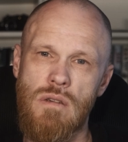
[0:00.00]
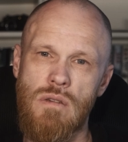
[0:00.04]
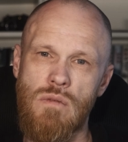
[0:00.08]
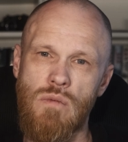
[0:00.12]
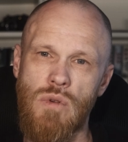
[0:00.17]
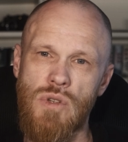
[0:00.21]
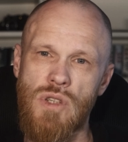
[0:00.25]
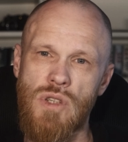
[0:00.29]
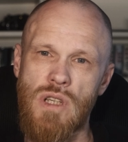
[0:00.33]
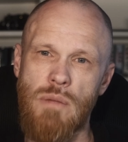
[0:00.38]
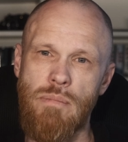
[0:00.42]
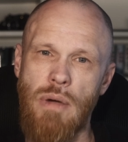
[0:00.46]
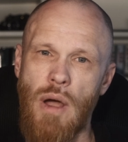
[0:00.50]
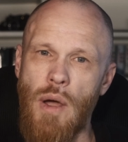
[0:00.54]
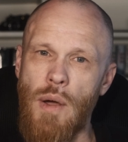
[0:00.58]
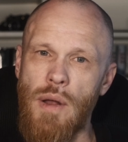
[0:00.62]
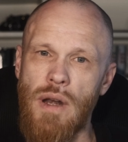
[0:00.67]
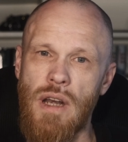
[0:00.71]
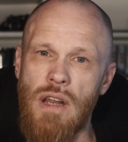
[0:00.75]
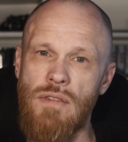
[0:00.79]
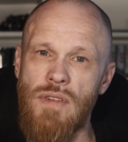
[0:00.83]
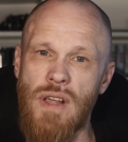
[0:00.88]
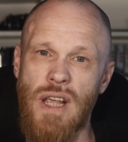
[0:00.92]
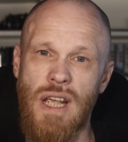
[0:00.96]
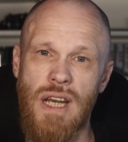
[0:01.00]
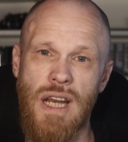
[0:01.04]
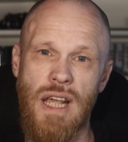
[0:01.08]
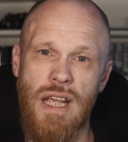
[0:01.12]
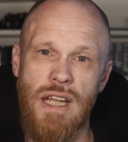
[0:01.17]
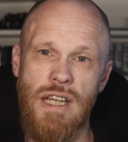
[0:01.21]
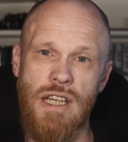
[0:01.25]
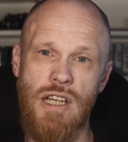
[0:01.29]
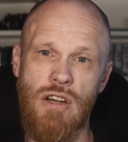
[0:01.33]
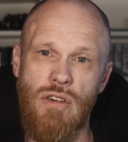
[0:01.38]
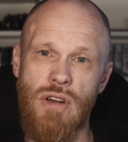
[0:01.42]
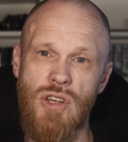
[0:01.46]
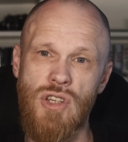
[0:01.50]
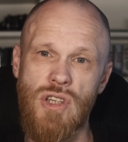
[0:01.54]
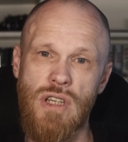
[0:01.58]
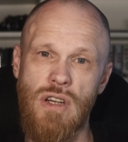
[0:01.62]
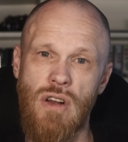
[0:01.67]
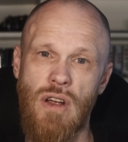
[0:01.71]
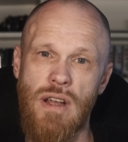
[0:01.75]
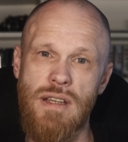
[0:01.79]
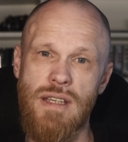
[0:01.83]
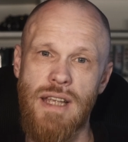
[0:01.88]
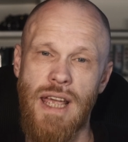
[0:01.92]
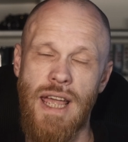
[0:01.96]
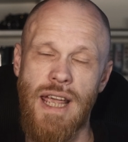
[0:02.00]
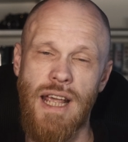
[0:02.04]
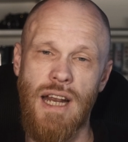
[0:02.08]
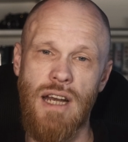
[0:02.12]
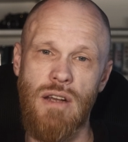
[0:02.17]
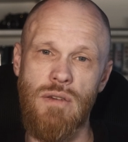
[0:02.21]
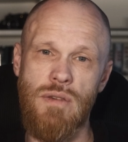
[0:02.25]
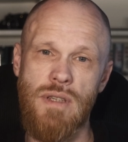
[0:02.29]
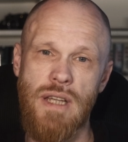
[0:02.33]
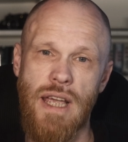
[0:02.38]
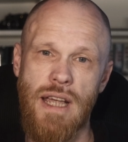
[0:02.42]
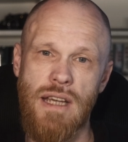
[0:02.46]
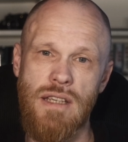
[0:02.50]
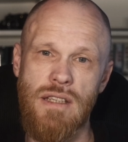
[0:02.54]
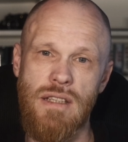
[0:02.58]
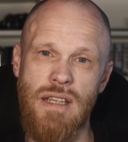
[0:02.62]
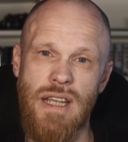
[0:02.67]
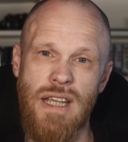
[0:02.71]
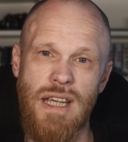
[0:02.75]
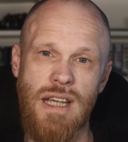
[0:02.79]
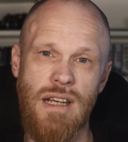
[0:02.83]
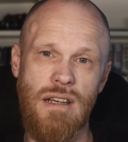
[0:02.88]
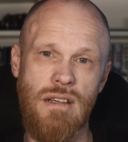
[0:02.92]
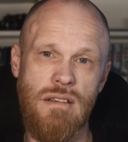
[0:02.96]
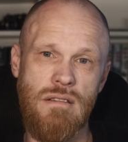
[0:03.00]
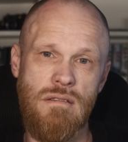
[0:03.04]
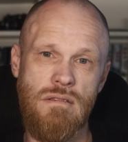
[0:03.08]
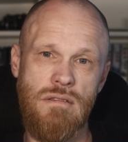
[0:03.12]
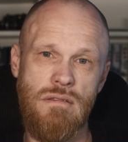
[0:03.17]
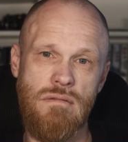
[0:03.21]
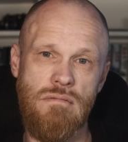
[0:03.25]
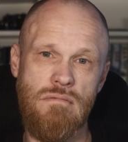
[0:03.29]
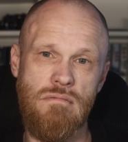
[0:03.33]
Was the poet living in a Christianized Anglo-Saxon England,